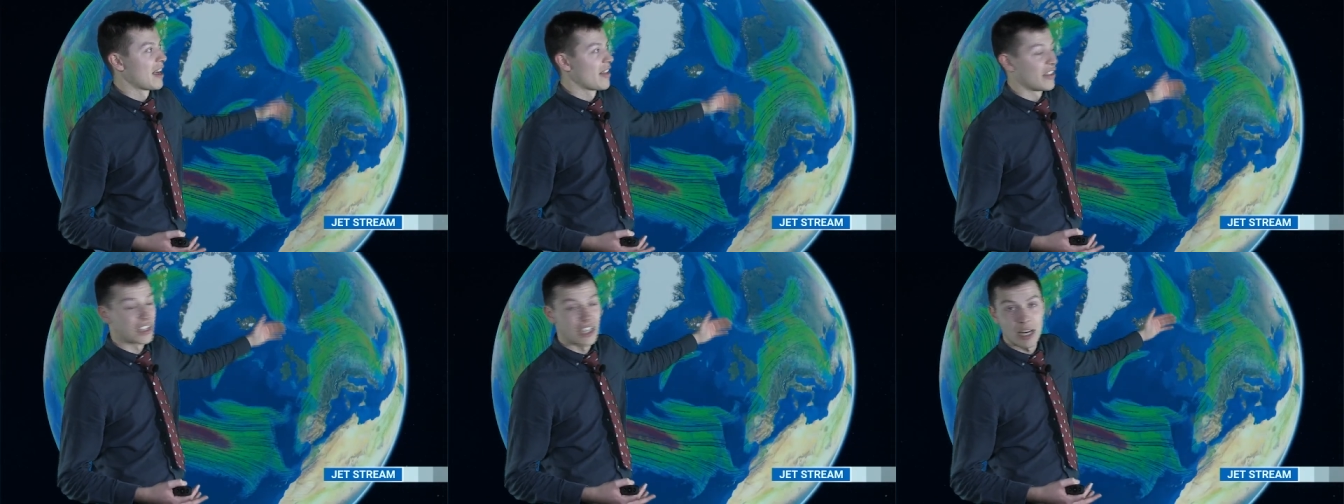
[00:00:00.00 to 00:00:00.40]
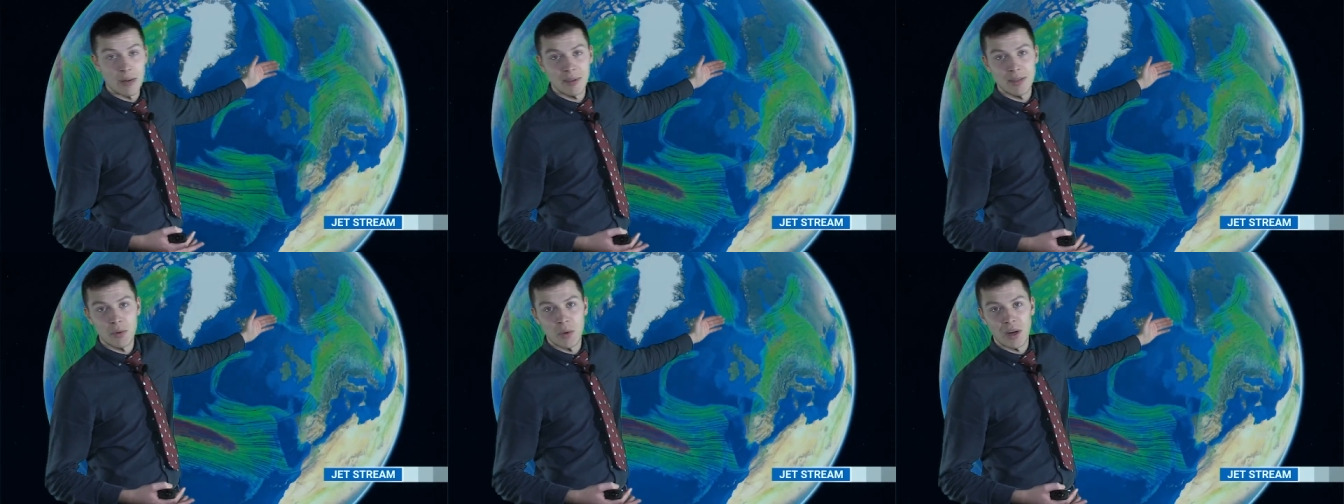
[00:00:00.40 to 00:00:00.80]
There's going to be
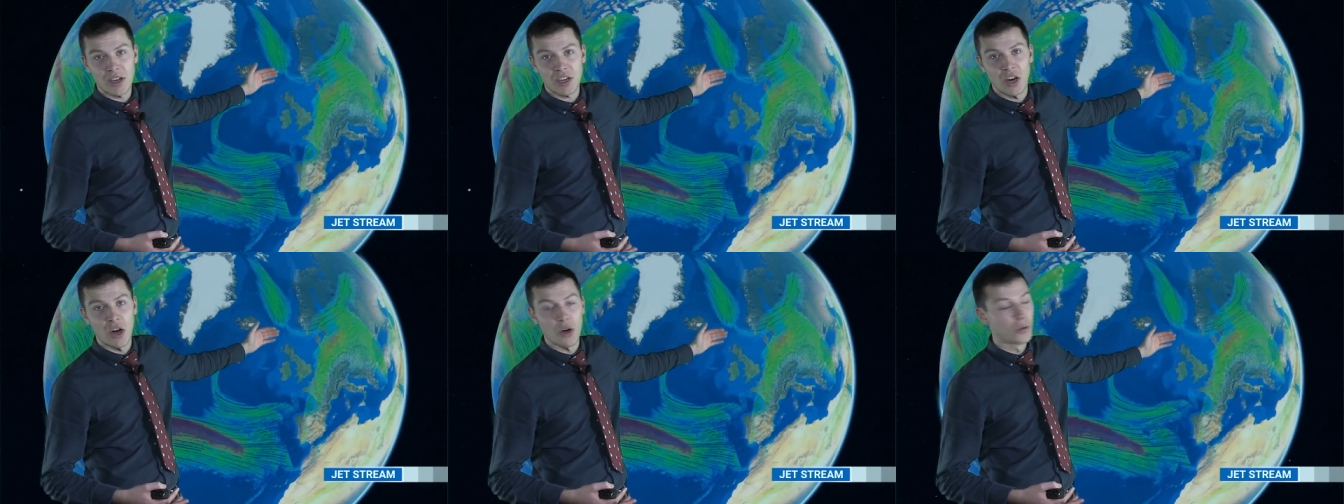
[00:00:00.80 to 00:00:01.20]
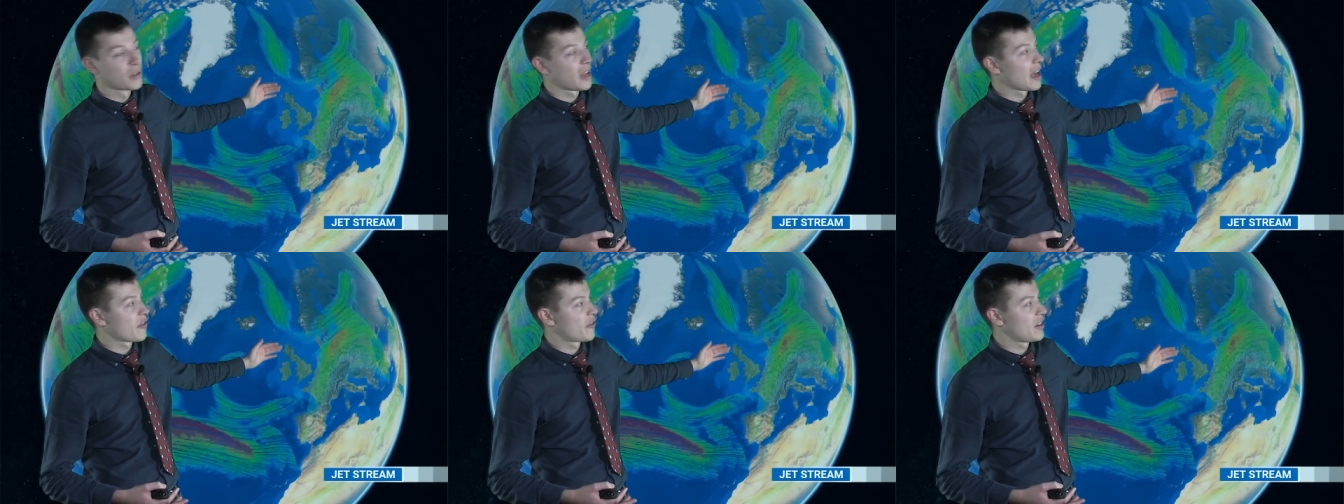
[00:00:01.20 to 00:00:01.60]
some quite cold
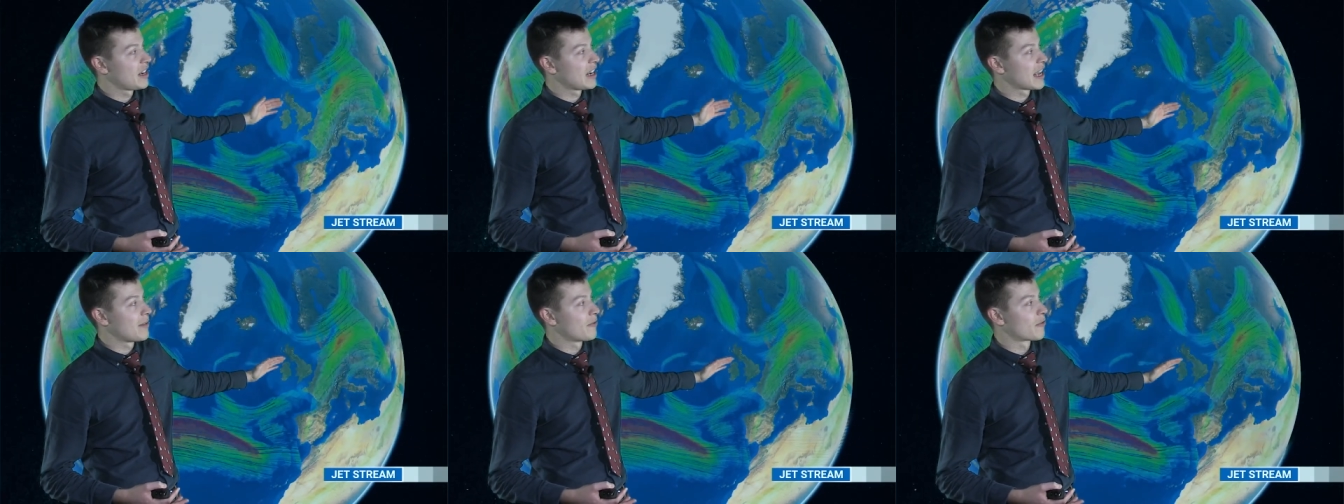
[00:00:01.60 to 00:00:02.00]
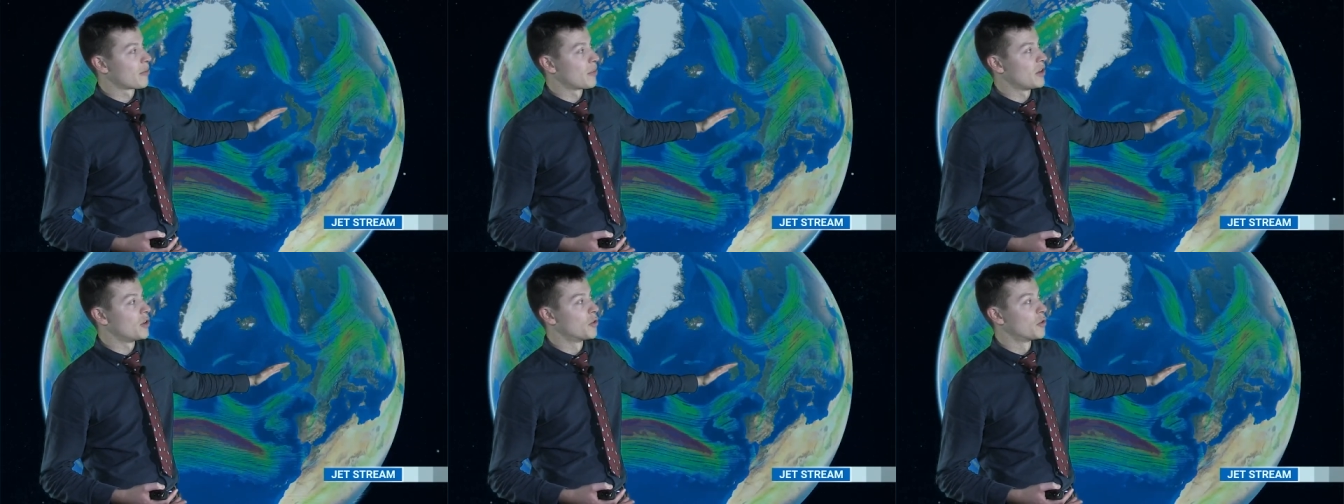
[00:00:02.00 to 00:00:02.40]
air feeding in
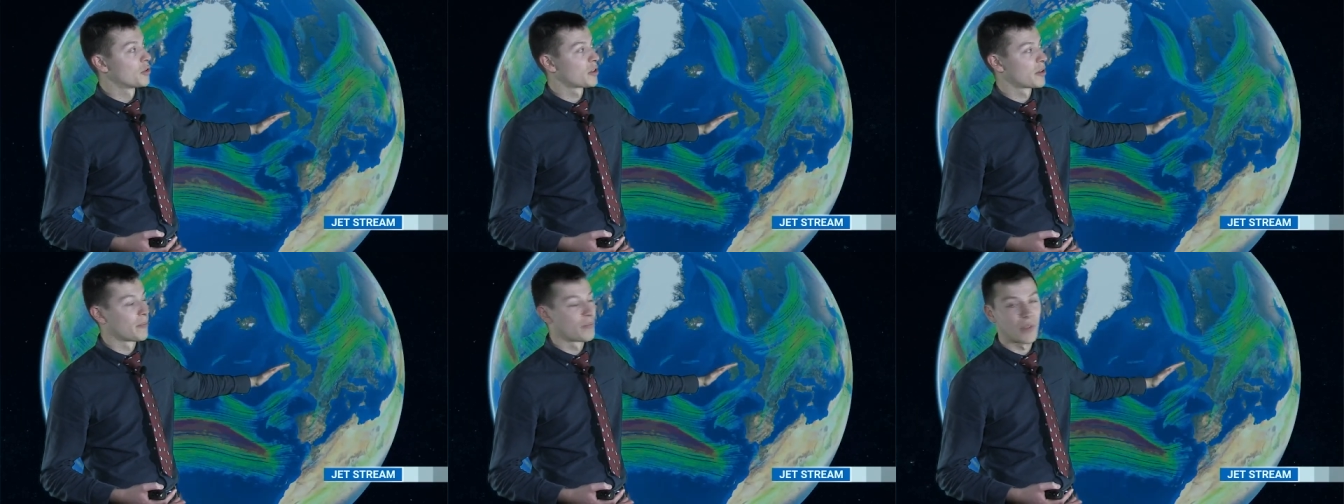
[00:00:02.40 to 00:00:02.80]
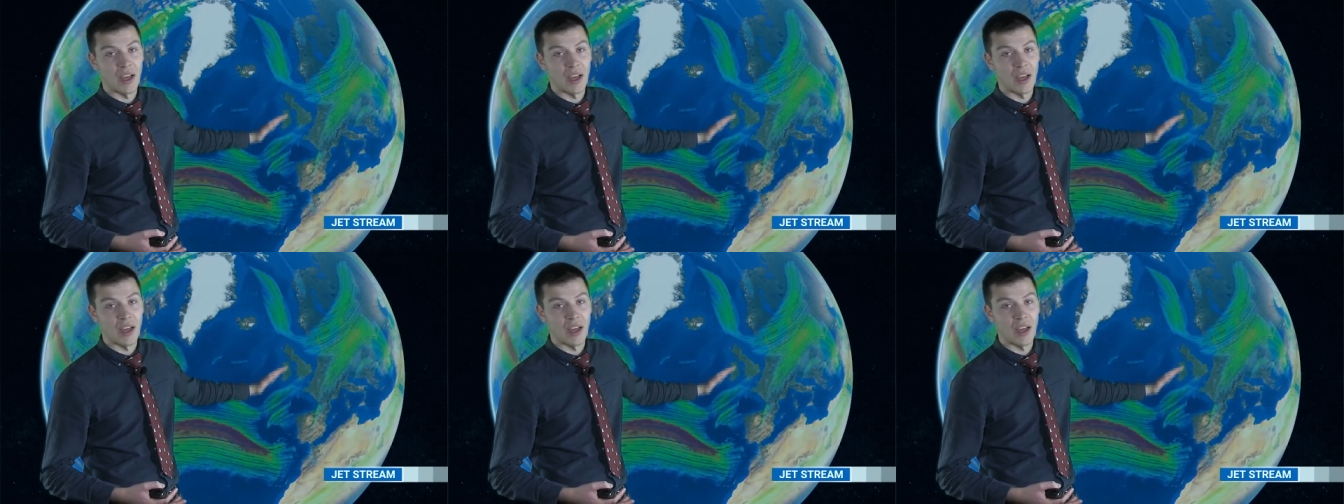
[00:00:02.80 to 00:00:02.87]
from the north.